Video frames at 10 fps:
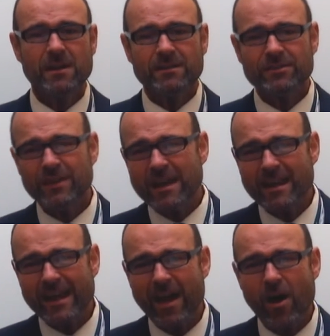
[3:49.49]

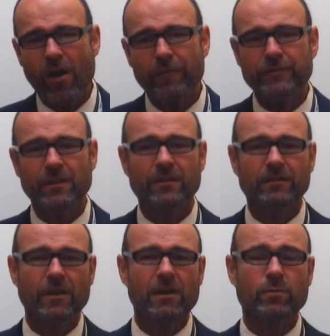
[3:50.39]
sending it off to the
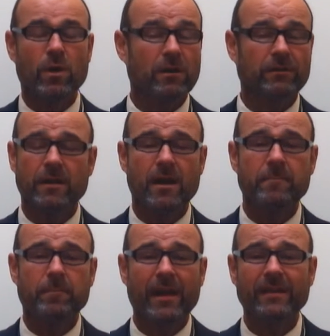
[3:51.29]
third world
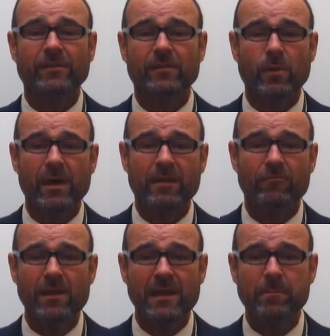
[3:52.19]
and places where they're
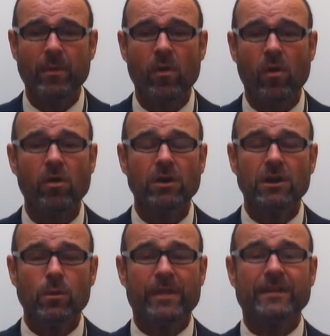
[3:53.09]
really poor,
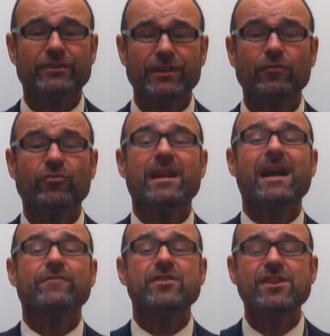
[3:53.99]
where the children
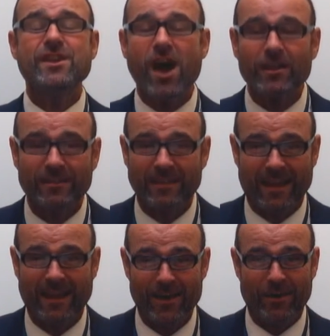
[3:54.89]
have
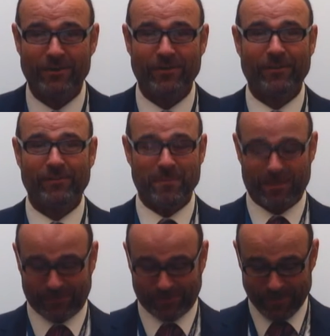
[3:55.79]
nothing at
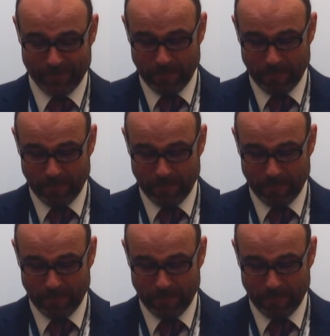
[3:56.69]
Christmas.